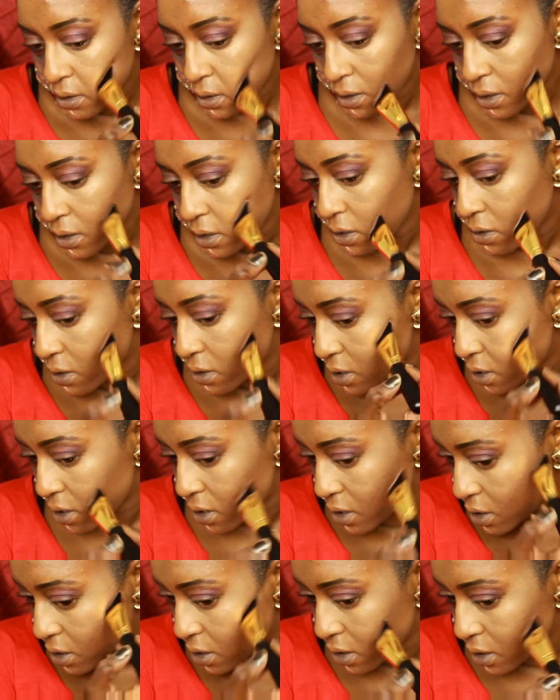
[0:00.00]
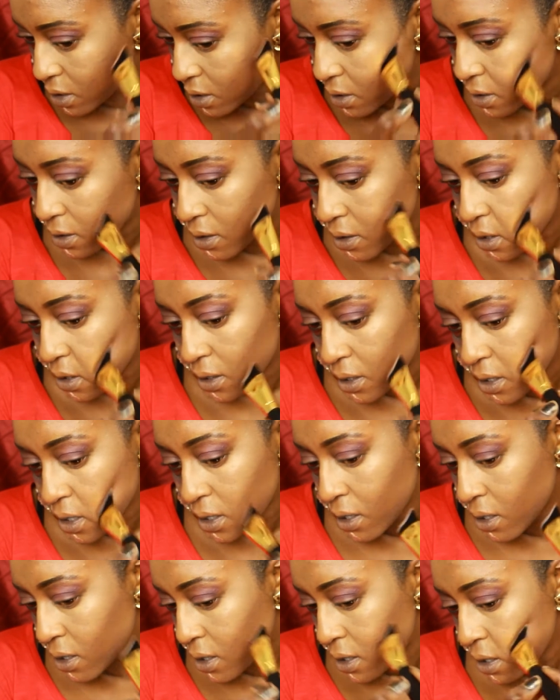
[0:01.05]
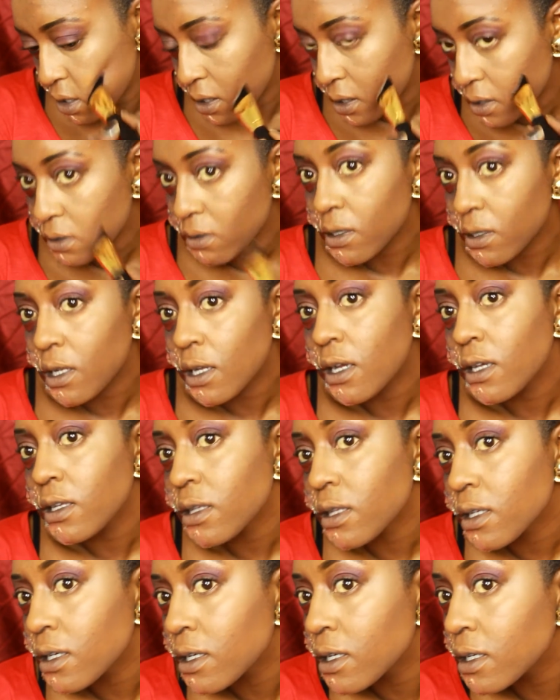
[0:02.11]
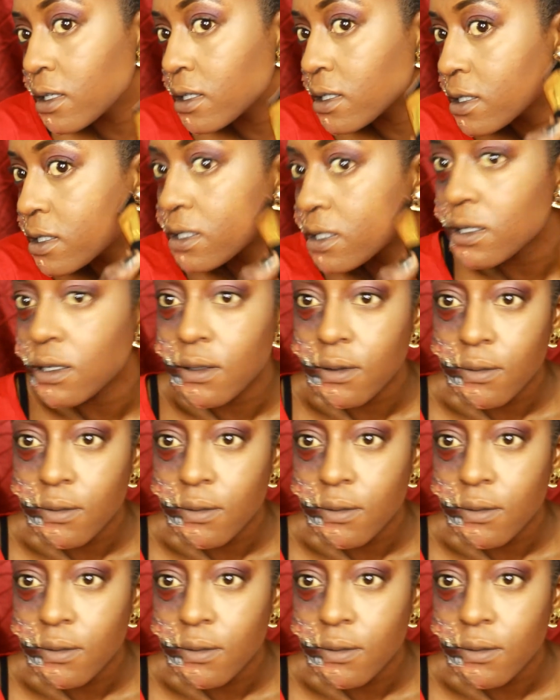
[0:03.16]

interesting oh I like this